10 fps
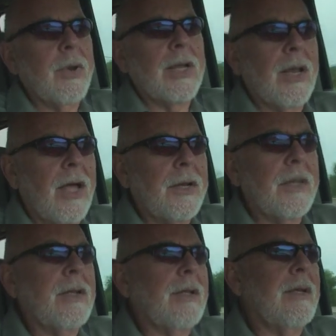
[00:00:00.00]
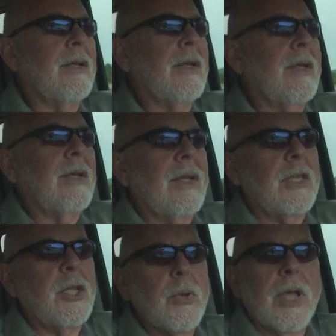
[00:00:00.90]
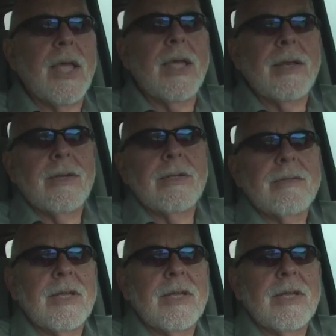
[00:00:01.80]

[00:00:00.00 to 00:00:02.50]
around London and in the UK to